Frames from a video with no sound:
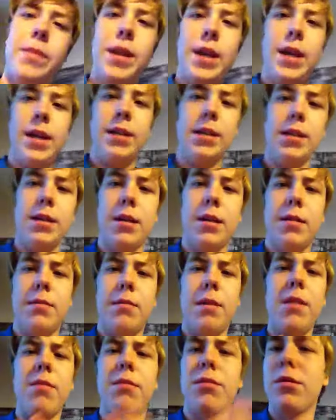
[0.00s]
It's
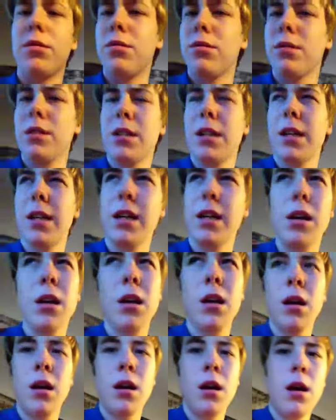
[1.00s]
everyone calls it like,
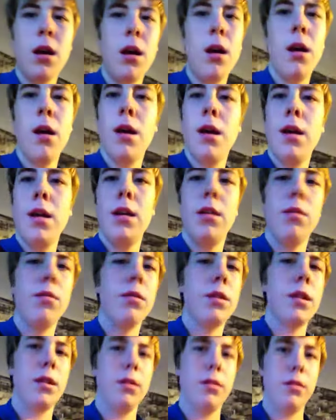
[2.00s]
you know,
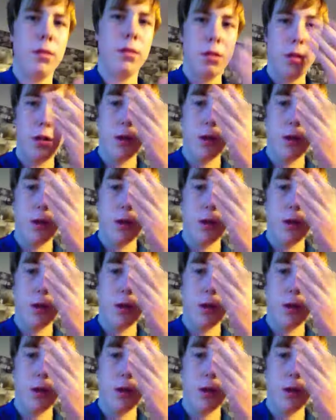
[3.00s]
it's like a